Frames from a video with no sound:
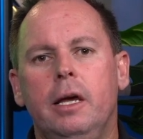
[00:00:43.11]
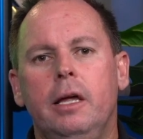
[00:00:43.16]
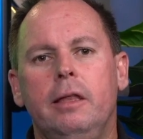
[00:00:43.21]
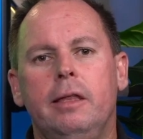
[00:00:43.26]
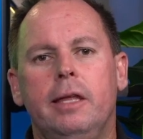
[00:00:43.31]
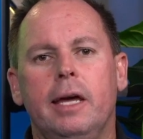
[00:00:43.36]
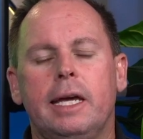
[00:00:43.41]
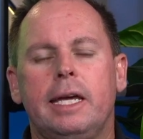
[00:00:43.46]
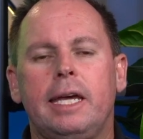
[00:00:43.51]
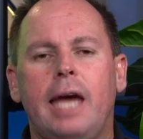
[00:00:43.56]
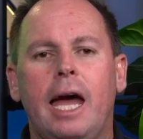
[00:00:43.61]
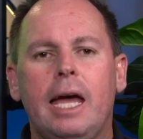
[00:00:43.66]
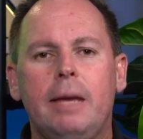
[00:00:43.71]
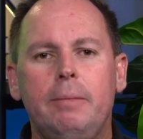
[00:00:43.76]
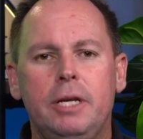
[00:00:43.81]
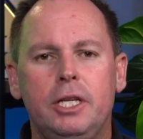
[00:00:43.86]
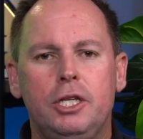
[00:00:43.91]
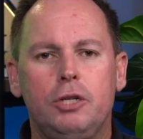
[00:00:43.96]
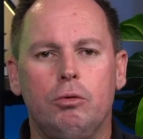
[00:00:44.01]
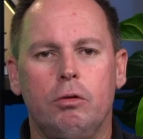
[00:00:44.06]
that came
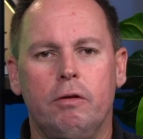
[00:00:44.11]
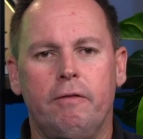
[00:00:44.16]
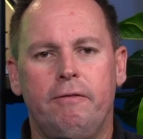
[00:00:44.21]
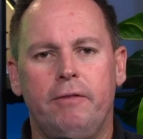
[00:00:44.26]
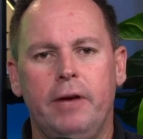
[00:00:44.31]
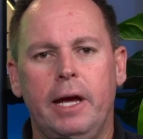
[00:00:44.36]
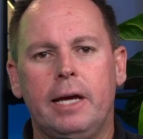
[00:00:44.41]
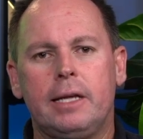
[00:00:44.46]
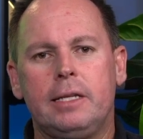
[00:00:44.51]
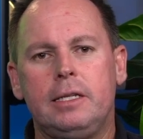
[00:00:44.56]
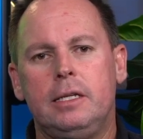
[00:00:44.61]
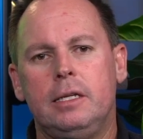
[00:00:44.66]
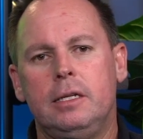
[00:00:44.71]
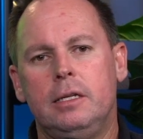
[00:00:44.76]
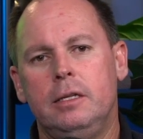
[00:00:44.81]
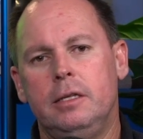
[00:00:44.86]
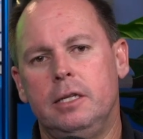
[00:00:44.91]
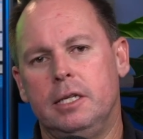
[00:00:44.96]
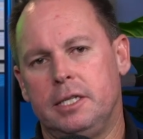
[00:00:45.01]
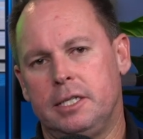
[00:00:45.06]
into effect,
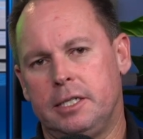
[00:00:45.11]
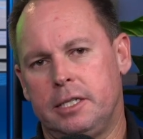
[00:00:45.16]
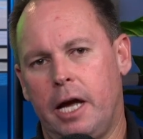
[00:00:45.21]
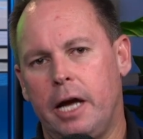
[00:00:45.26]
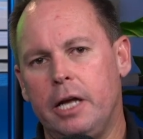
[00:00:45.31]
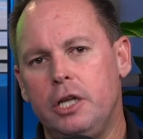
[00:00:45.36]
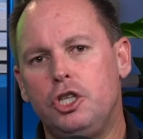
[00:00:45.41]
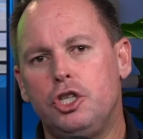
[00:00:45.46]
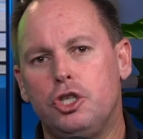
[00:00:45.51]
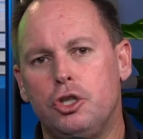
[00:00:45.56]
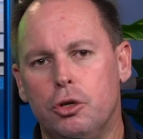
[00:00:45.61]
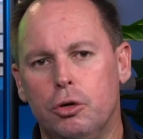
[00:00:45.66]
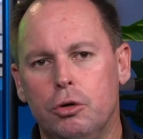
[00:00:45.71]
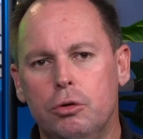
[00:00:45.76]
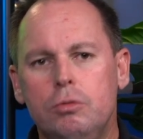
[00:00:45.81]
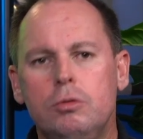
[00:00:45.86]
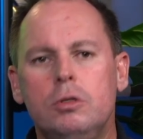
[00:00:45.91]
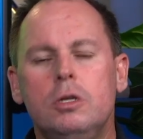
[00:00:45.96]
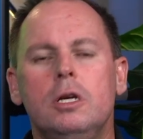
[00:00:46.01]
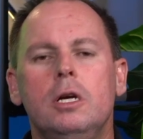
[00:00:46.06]
the Stage 2